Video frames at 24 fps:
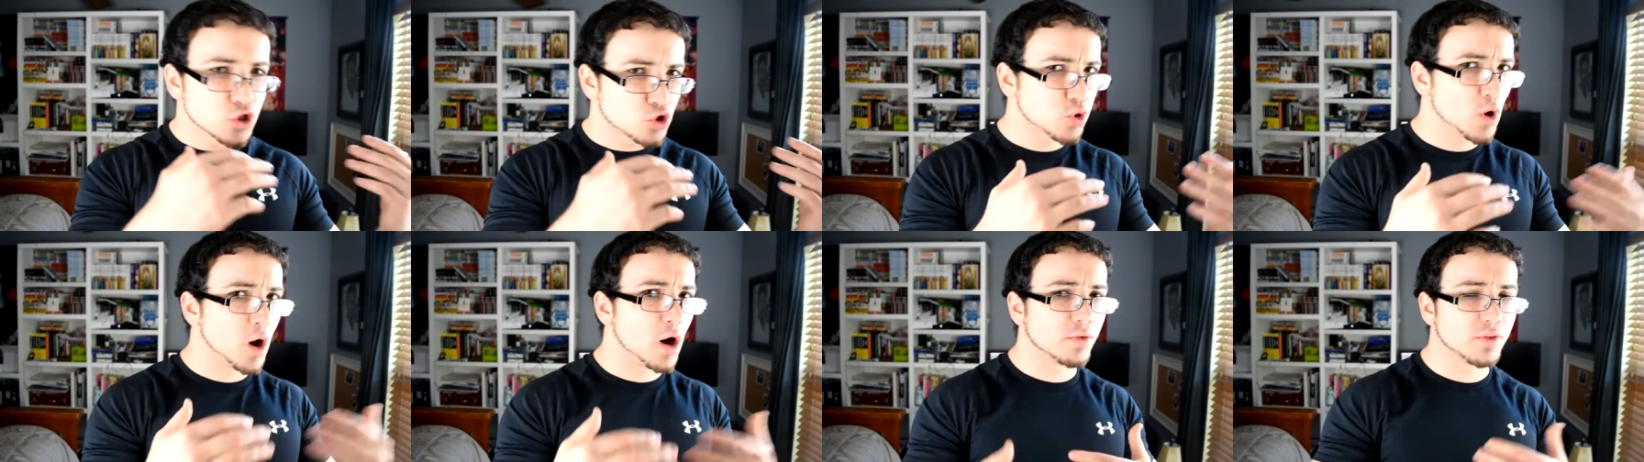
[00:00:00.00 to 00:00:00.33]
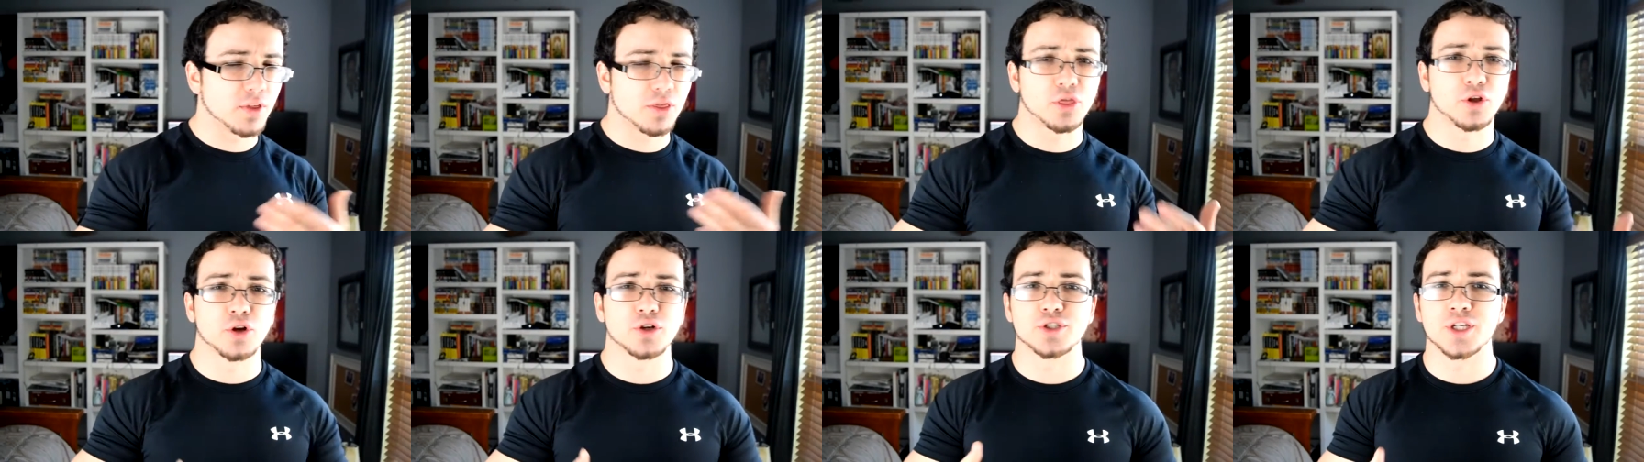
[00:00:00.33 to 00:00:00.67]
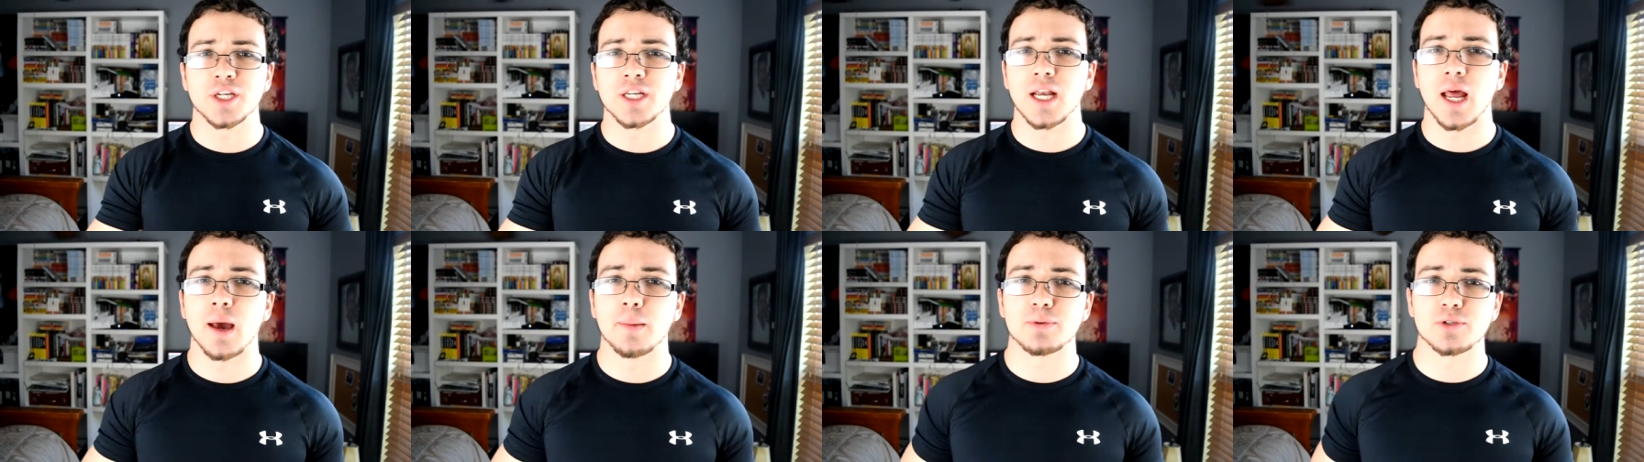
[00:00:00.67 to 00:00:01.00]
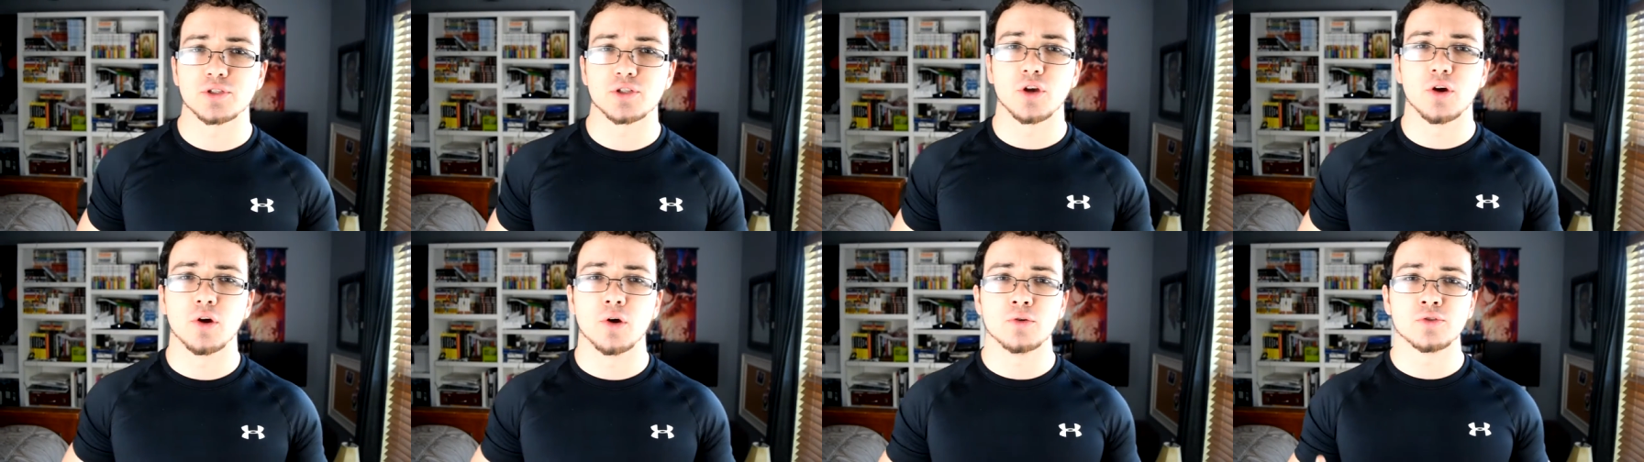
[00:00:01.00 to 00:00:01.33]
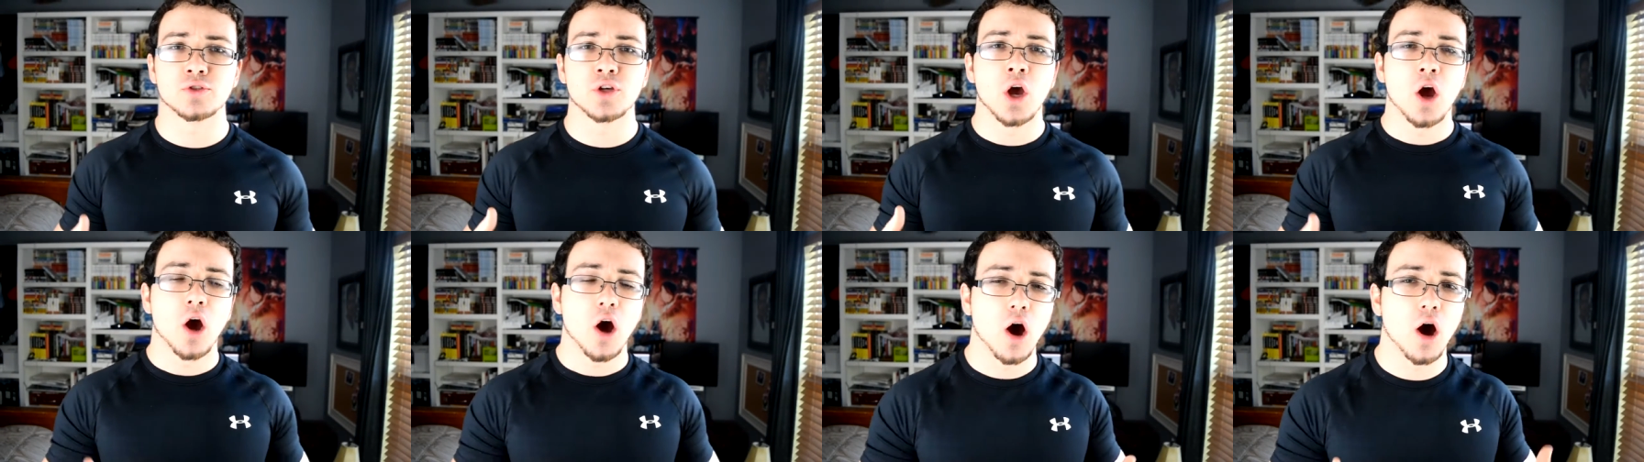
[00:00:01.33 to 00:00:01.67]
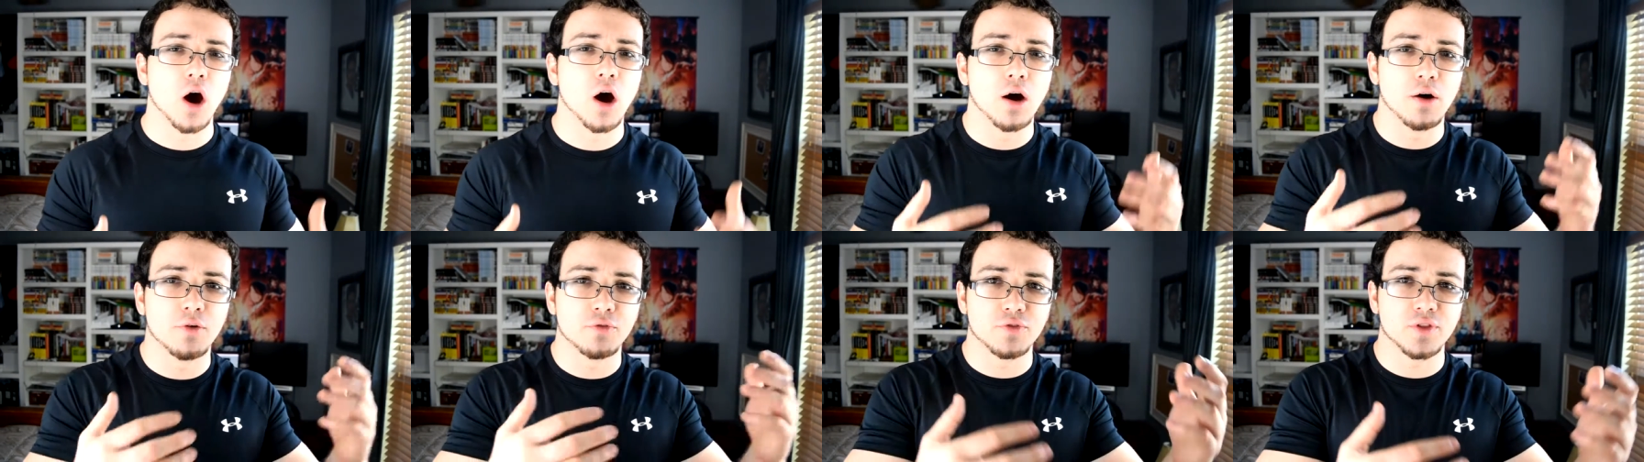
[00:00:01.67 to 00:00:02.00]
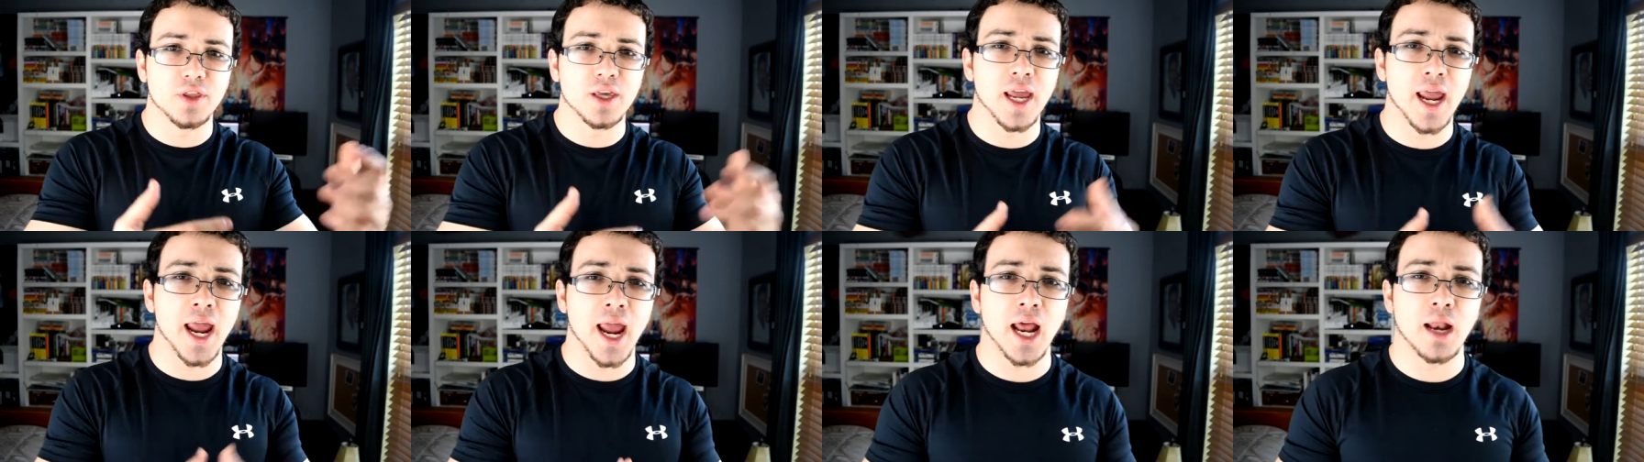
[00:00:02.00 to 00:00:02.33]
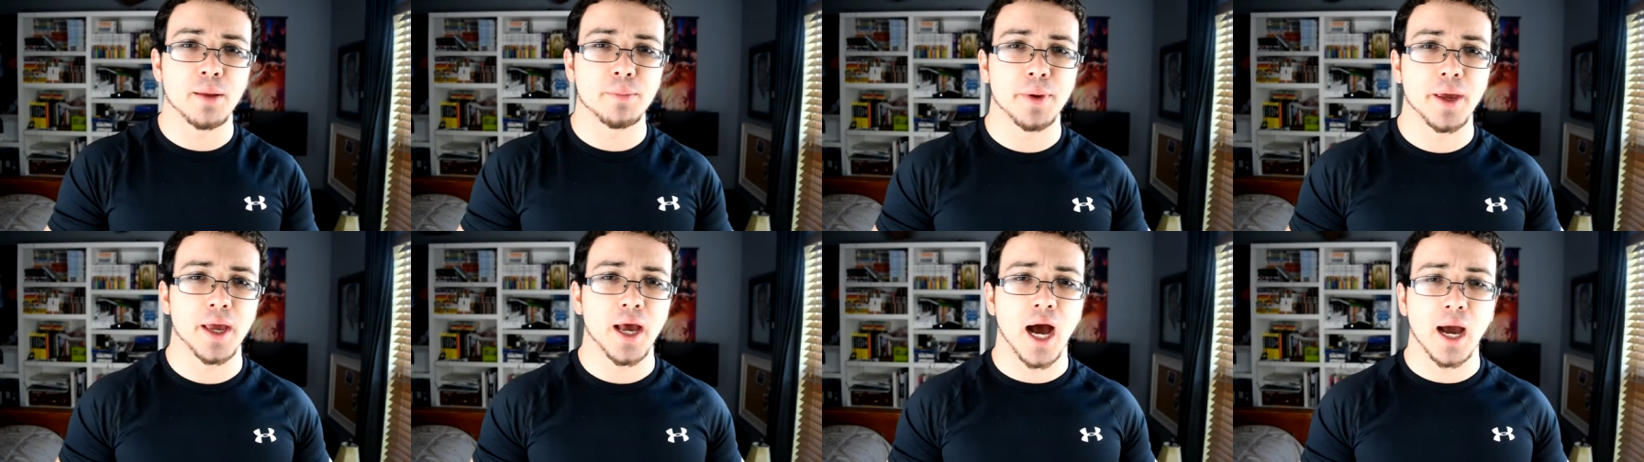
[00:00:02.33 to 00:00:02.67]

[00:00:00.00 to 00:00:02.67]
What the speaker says: 12 to 13 episodes of the anime.